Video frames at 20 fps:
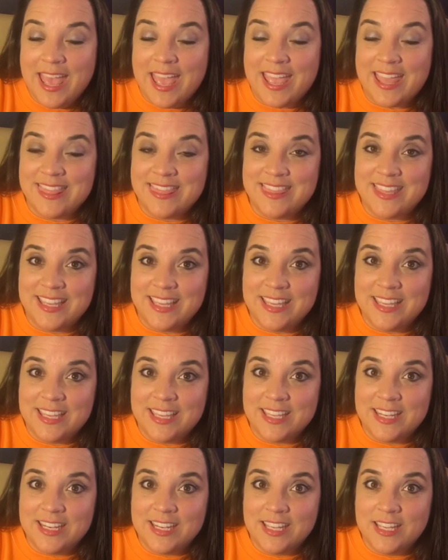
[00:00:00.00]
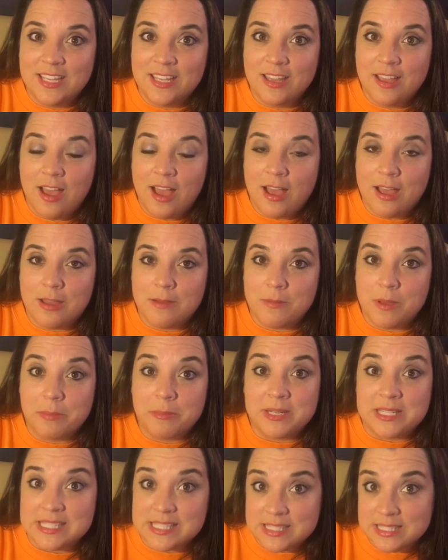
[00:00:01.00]
And then I'm
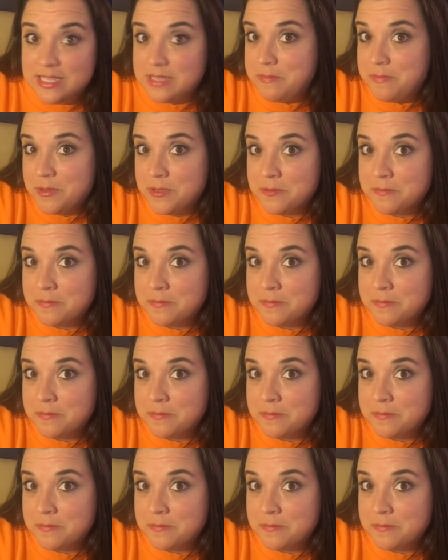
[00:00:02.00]
gonna sleep,